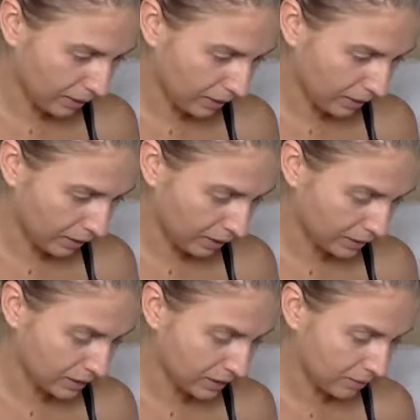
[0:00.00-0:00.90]
And
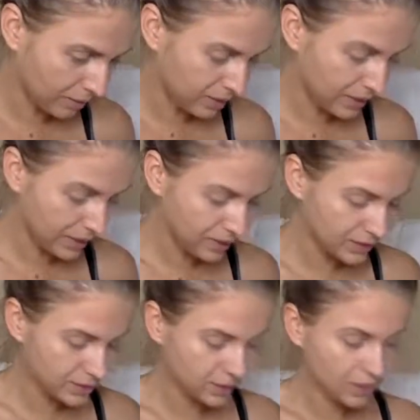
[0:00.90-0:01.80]

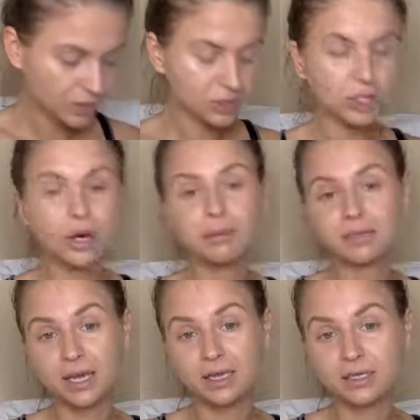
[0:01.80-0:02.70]
besides, so
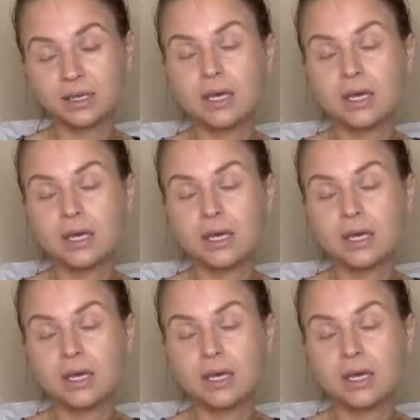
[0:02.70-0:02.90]
update.